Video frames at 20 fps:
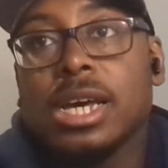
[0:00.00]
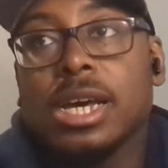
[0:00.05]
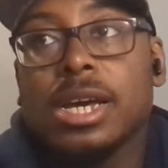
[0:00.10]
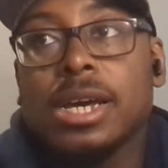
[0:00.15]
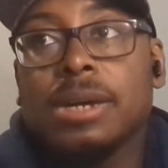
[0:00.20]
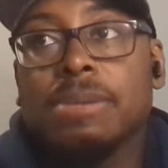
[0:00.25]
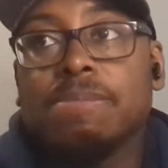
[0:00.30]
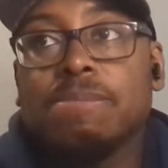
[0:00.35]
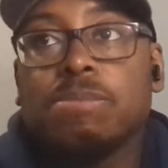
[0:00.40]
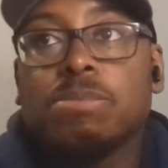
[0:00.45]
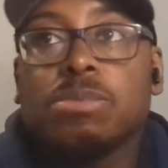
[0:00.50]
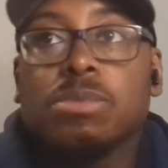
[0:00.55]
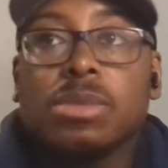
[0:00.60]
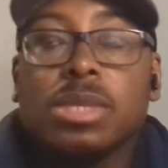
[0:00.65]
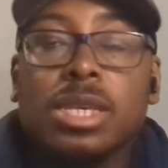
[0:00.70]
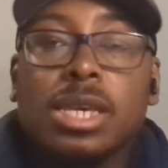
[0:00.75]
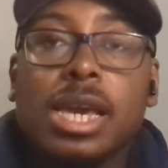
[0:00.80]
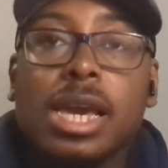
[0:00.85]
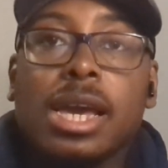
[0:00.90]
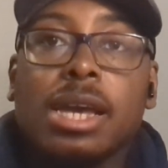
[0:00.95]

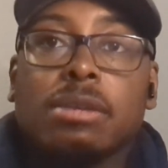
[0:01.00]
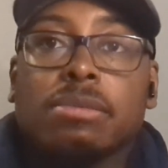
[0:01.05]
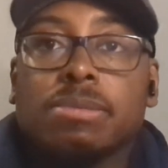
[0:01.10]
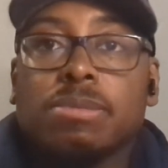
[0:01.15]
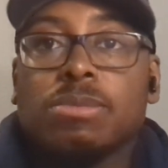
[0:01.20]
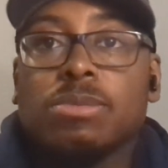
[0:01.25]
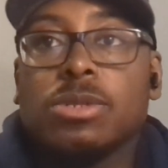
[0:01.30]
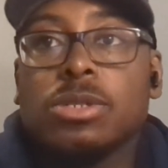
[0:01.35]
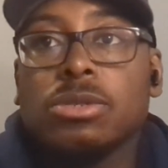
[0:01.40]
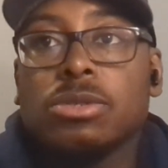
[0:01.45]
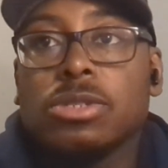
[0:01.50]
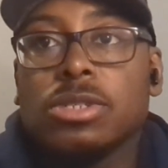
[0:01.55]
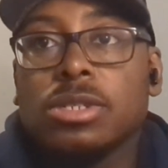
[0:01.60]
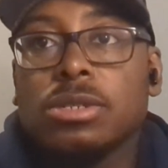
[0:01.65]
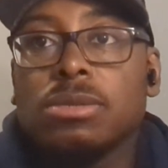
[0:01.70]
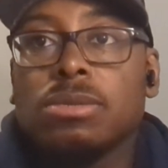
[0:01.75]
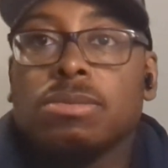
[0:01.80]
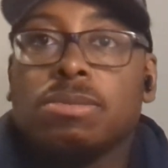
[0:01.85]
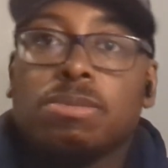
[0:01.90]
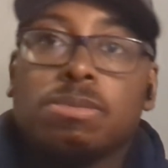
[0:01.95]
yeah. Well,
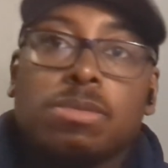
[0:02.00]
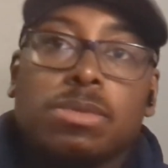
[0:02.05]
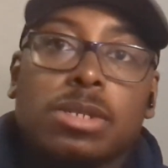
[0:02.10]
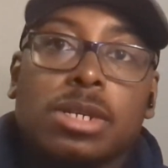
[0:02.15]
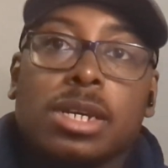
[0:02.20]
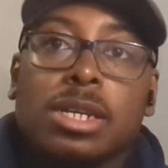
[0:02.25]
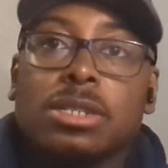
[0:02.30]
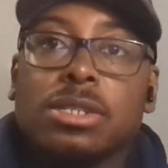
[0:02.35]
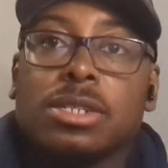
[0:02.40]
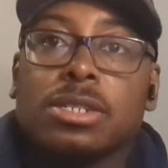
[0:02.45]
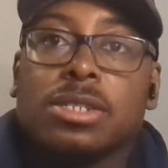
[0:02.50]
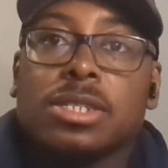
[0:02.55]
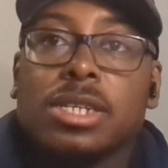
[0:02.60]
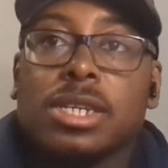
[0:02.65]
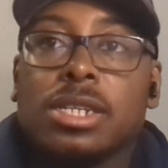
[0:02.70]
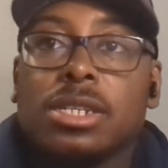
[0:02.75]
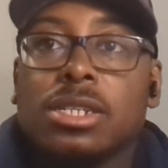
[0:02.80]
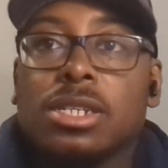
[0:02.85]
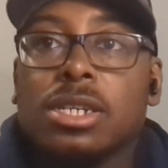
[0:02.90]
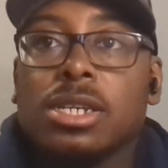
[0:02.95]
so as I
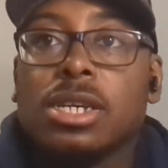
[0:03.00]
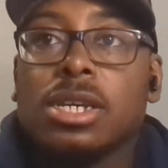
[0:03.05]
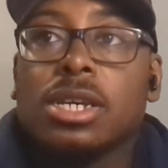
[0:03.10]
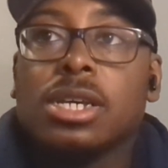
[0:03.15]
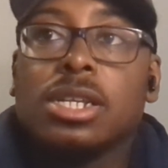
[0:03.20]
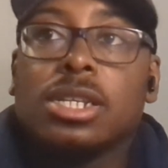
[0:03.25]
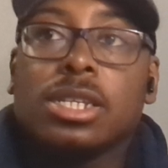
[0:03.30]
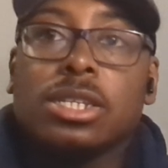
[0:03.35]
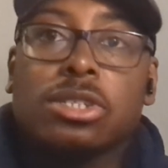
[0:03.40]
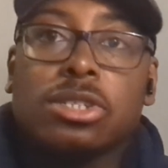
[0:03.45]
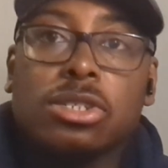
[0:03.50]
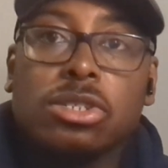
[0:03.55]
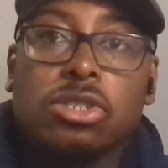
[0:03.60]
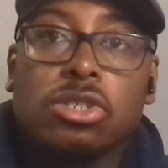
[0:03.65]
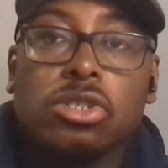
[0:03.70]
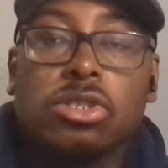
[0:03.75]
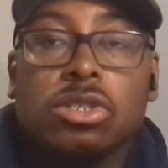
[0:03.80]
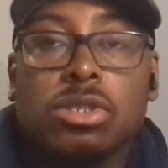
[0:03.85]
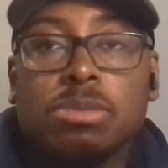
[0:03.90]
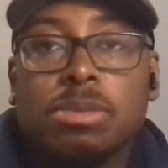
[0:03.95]
said, this is
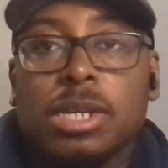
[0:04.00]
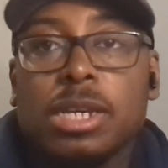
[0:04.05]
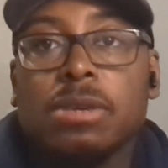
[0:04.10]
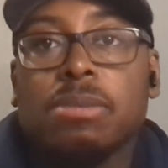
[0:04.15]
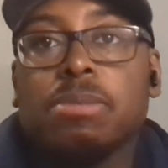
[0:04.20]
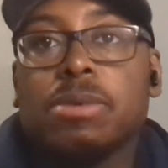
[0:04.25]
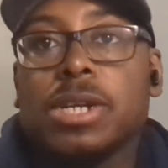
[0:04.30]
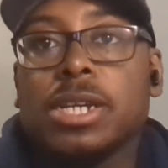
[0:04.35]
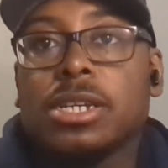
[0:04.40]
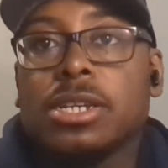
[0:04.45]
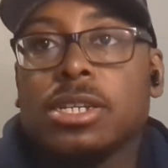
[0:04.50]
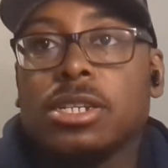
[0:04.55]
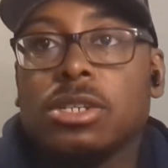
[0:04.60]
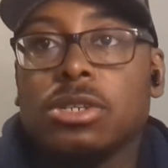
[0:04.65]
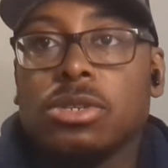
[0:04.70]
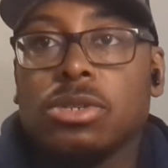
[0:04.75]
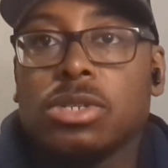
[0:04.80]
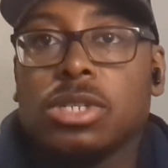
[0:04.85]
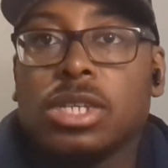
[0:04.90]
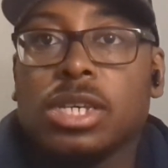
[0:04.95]
just a bit of breaking
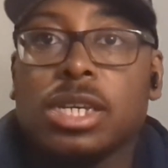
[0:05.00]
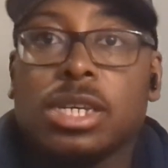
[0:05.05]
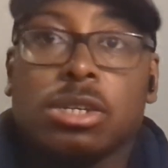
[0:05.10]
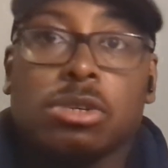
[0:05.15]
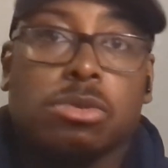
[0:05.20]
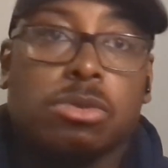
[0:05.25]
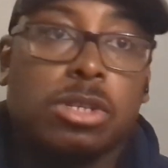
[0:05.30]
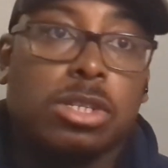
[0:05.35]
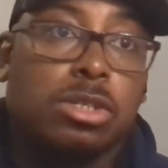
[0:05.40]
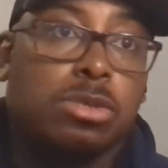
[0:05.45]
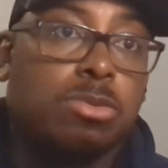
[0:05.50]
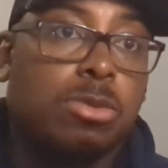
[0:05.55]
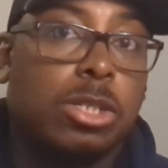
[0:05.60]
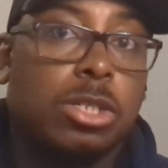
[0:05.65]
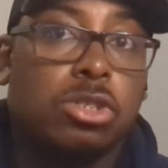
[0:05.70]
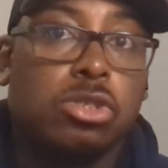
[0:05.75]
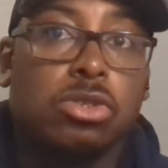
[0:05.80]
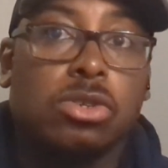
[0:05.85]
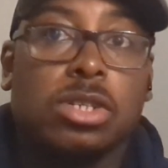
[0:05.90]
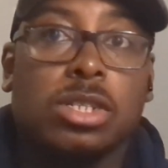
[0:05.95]
news here. Queensbury
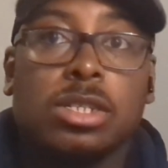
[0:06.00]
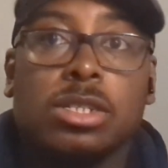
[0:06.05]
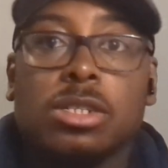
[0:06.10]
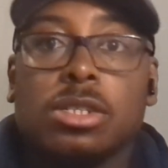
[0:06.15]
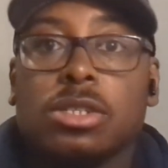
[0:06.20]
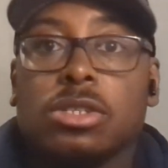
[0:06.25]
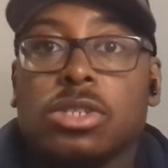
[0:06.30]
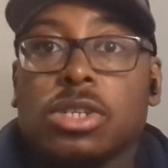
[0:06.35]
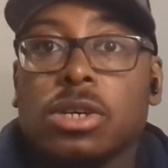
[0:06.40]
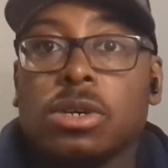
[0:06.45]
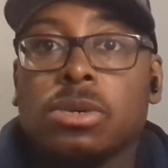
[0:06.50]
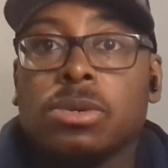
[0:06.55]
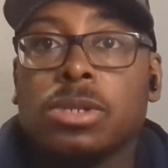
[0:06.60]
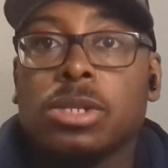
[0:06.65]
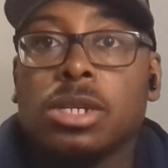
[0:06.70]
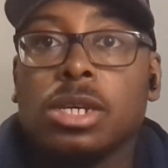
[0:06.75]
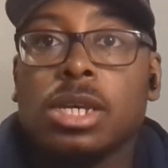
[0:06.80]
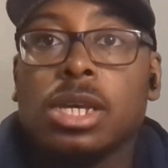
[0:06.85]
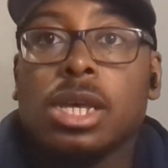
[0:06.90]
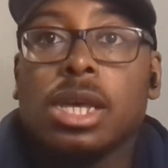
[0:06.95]
joining
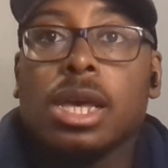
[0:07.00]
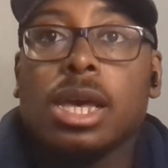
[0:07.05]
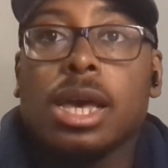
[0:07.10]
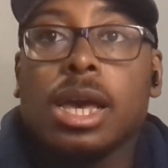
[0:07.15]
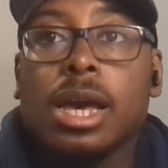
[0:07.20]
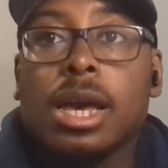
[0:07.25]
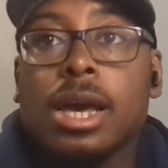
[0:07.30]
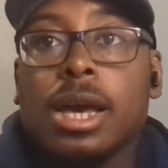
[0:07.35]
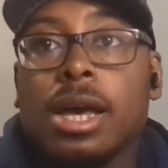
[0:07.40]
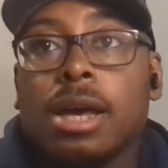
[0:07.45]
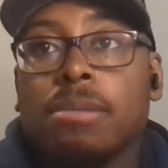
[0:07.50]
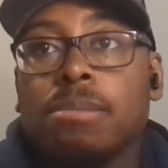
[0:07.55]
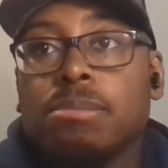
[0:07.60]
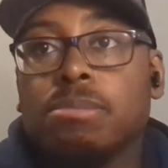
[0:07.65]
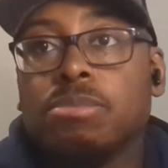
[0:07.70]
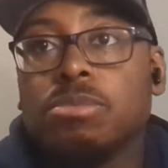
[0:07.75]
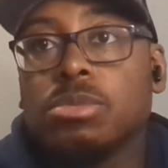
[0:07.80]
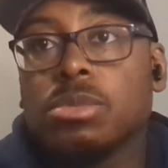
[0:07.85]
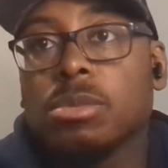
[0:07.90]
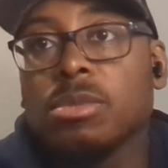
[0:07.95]
DAZN.
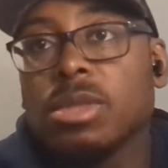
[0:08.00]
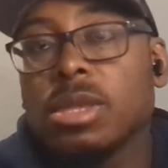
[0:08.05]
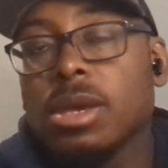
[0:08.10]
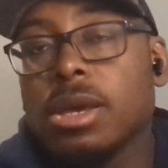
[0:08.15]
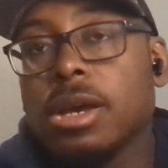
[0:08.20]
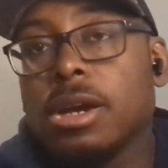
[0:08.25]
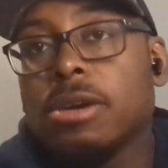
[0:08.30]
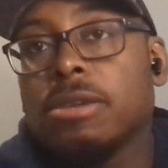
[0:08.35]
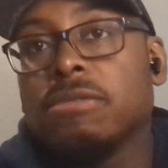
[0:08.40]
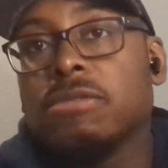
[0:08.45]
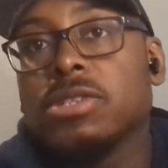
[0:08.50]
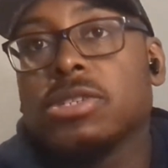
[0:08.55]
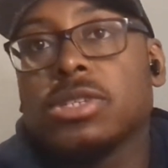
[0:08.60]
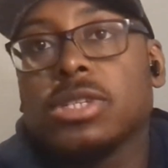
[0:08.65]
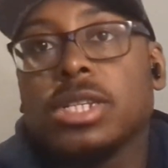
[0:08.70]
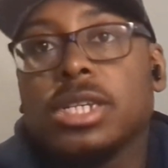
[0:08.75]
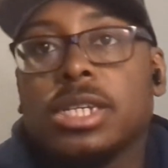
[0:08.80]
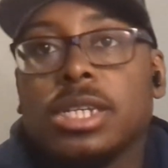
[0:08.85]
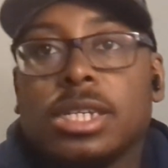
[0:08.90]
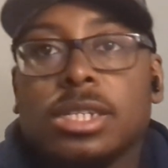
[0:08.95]

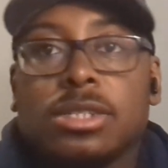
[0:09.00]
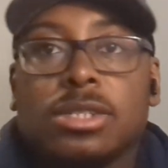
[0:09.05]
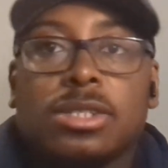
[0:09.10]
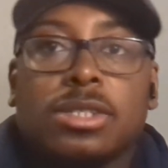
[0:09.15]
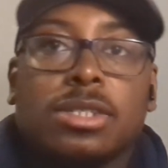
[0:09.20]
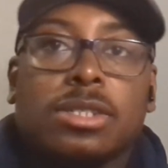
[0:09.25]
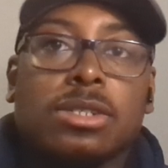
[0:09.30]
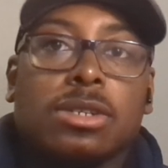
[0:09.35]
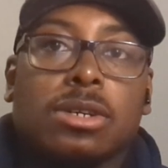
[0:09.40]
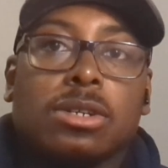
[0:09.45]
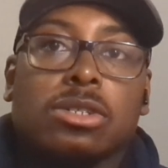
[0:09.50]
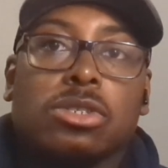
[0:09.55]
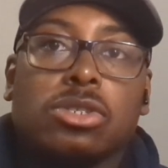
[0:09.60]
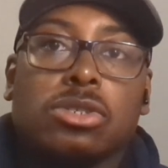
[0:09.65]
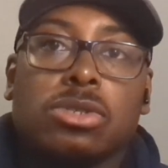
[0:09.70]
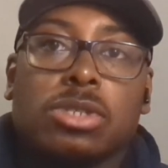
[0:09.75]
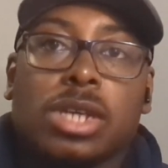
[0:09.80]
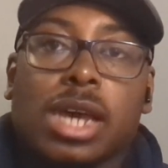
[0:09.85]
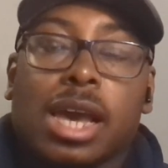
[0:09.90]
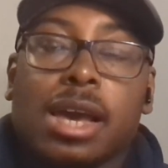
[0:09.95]
Obviously, it's not
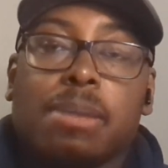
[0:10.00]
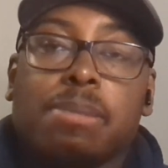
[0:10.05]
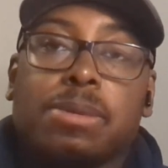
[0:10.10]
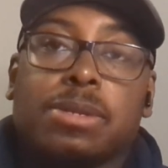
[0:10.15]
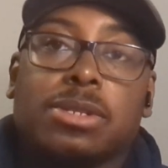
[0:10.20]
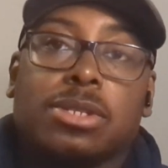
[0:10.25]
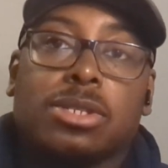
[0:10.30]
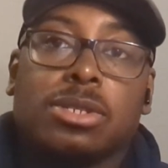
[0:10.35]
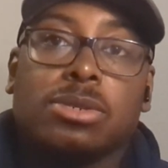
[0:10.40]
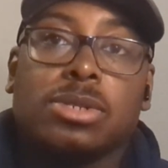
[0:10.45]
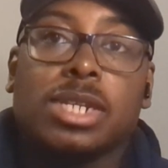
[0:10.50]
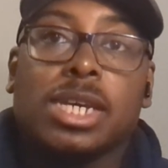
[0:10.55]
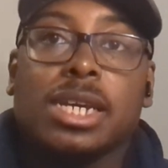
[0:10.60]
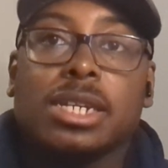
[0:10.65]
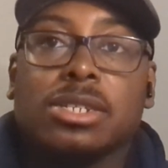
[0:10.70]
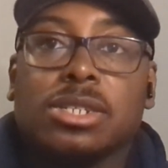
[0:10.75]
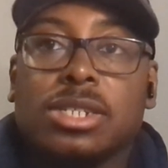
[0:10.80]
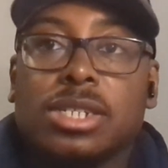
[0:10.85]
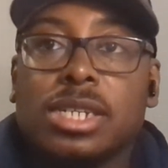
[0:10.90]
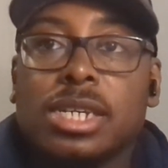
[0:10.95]
due to happen till
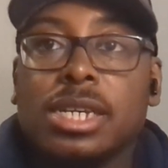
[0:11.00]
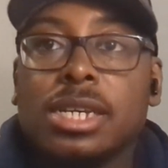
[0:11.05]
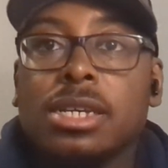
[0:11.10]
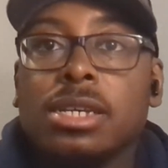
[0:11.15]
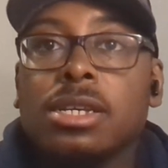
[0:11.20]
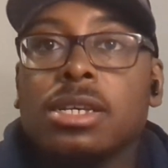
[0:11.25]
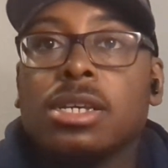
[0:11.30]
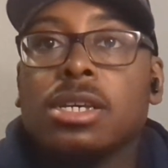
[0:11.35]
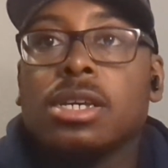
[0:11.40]
next year.